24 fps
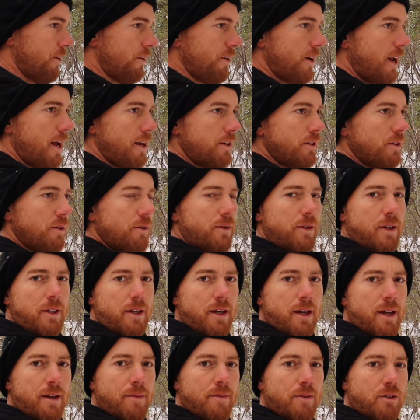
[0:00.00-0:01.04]
not doing the
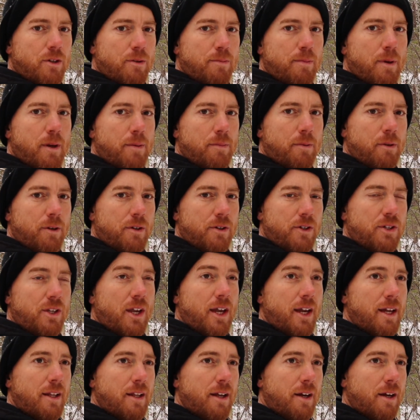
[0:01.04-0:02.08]
damage that people are
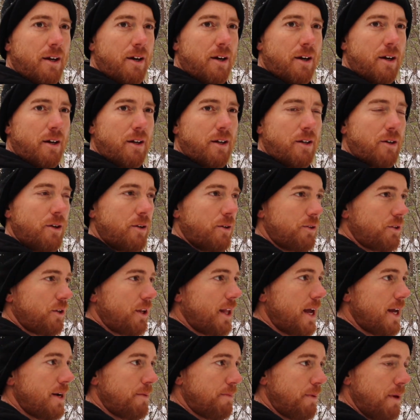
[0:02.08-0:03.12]
saying they are. You know, there's a
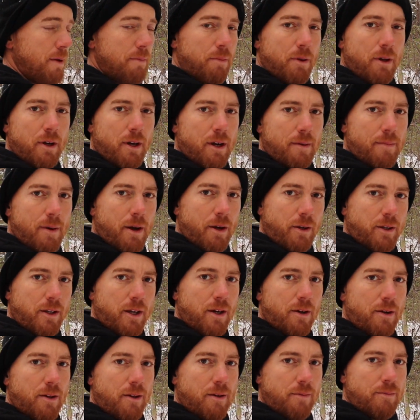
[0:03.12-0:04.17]
lot of people that come out and
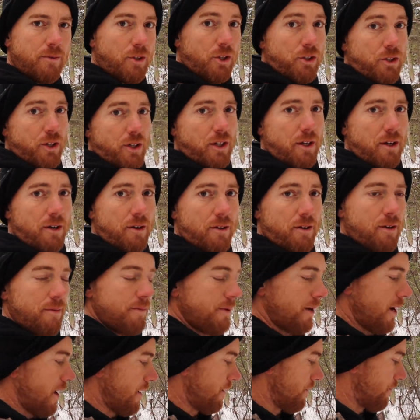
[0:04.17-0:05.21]
kill them just to kill
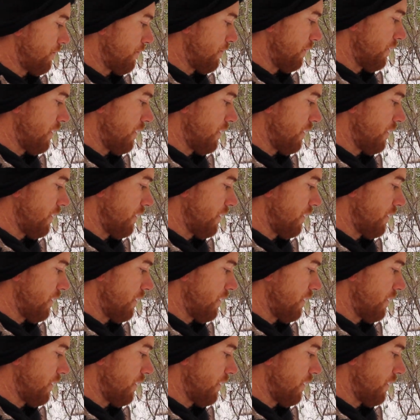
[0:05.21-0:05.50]
them, and I don't